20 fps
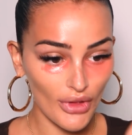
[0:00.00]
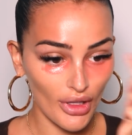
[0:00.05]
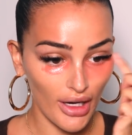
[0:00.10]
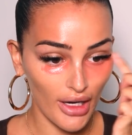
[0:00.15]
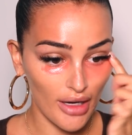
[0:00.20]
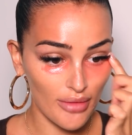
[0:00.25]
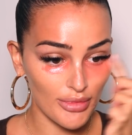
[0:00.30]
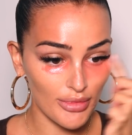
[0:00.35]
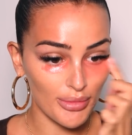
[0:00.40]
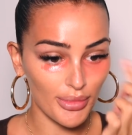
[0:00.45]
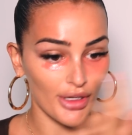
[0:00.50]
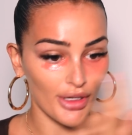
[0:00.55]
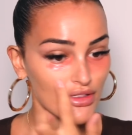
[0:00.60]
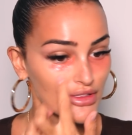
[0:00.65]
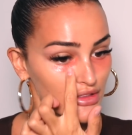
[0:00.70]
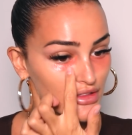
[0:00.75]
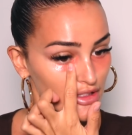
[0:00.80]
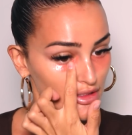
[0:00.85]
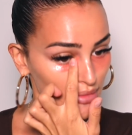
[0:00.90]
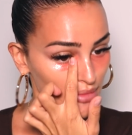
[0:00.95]
I haven't been
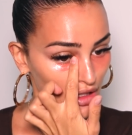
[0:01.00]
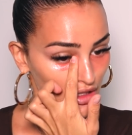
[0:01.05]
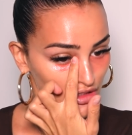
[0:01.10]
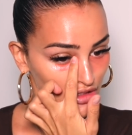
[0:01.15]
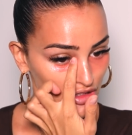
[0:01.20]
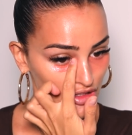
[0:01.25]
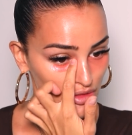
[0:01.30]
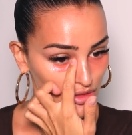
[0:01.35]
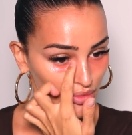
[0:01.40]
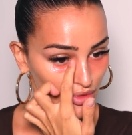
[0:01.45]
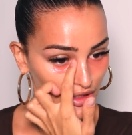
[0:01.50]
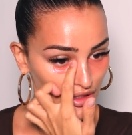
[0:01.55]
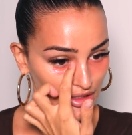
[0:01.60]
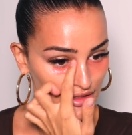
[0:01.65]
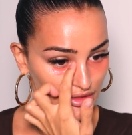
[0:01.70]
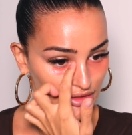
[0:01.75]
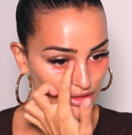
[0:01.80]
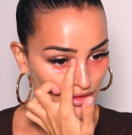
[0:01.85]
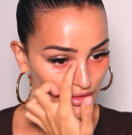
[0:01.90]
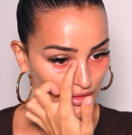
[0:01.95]
posting as much. I just
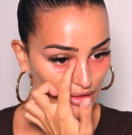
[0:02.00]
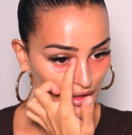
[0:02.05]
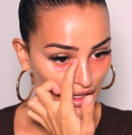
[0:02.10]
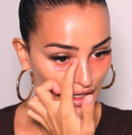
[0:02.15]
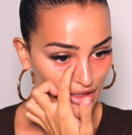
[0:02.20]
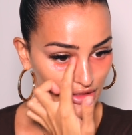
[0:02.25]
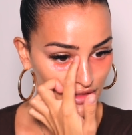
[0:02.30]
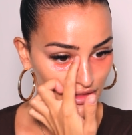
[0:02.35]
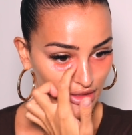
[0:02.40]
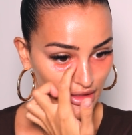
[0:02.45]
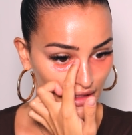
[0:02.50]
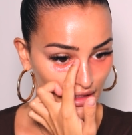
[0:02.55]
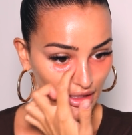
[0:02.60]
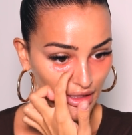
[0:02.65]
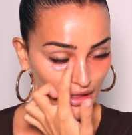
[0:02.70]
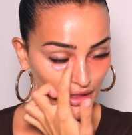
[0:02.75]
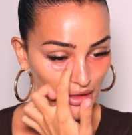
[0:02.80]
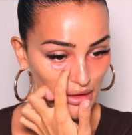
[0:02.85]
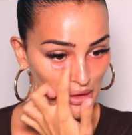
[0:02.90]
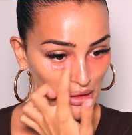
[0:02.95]
wanted to
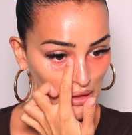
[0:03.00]
actually